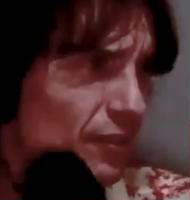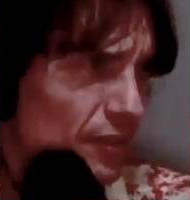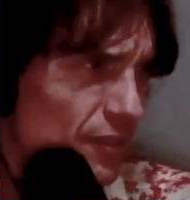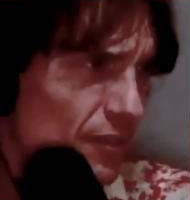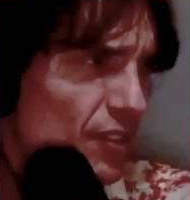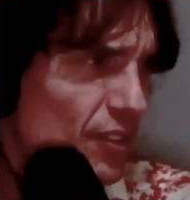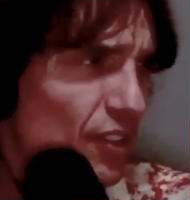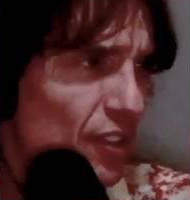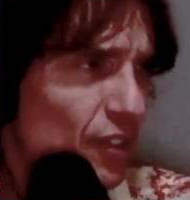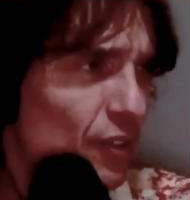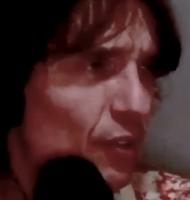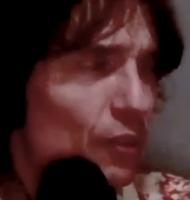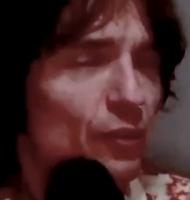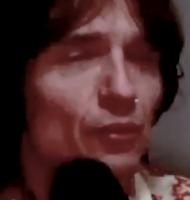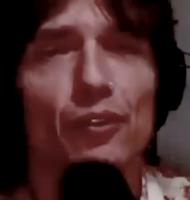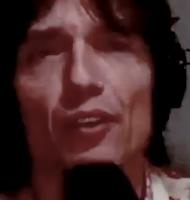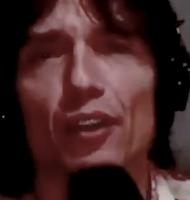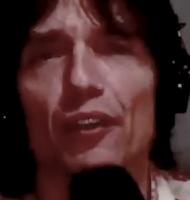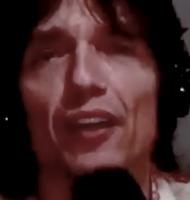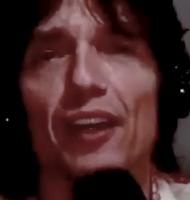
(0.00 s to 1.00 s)
to you
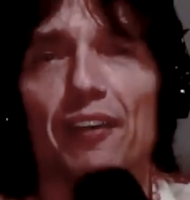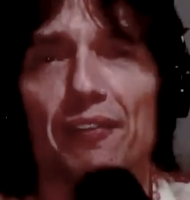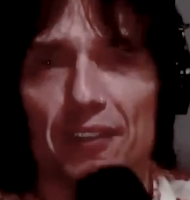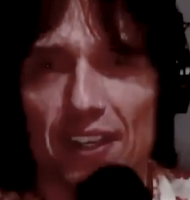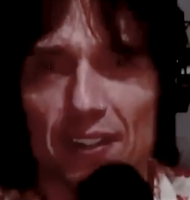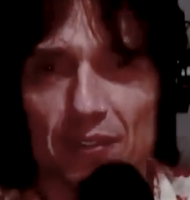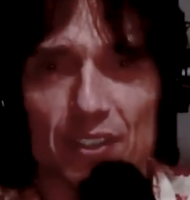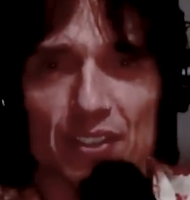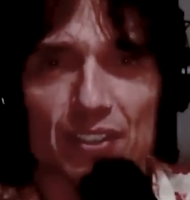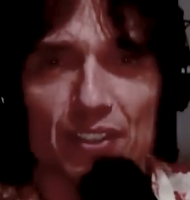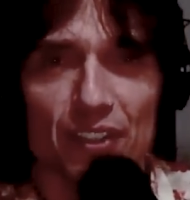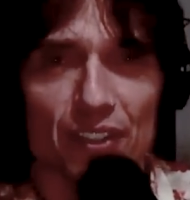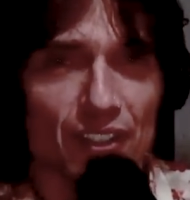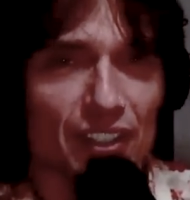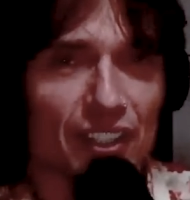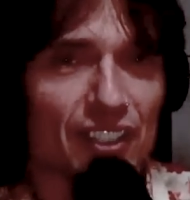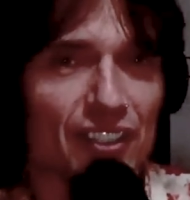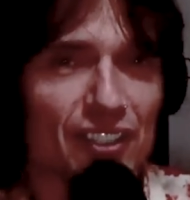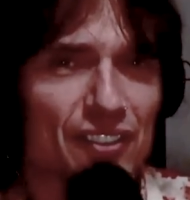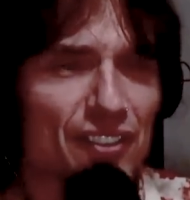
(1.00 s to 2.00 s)
that their favourite song
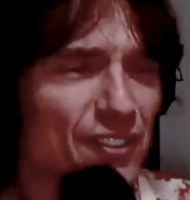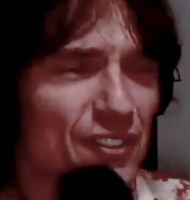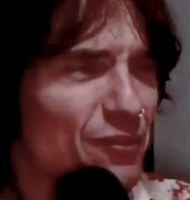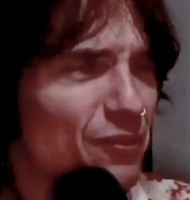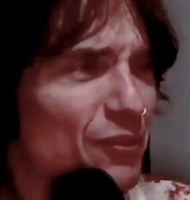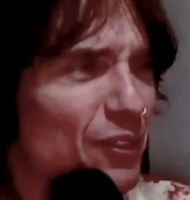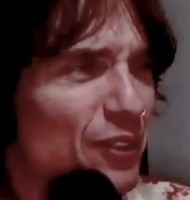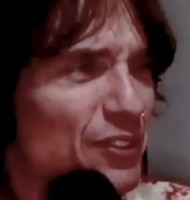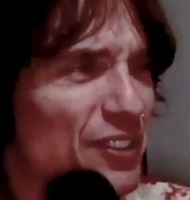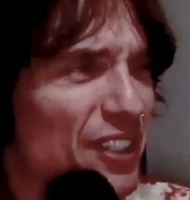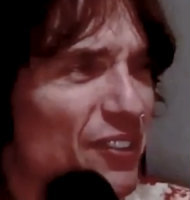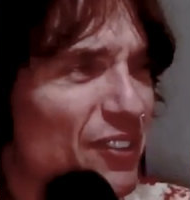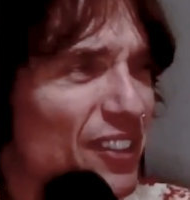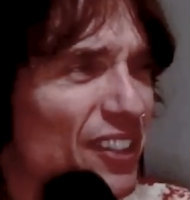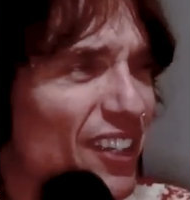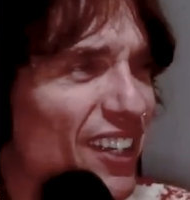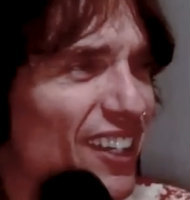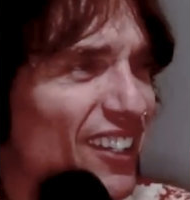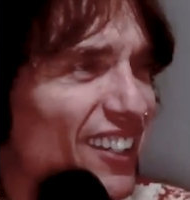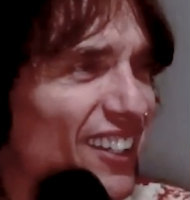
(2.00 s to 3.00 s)
is, what was that one
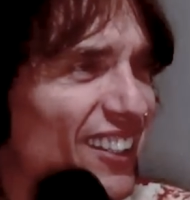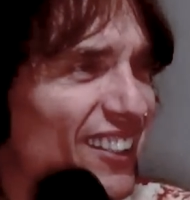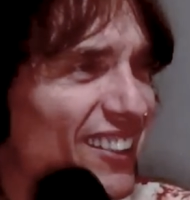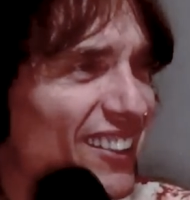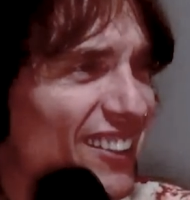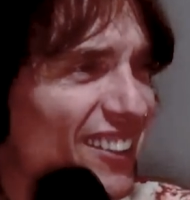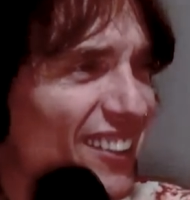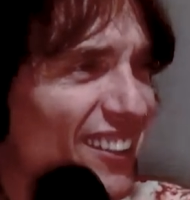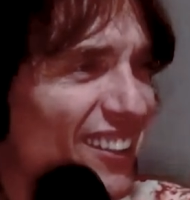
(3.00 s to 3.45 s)
that I like?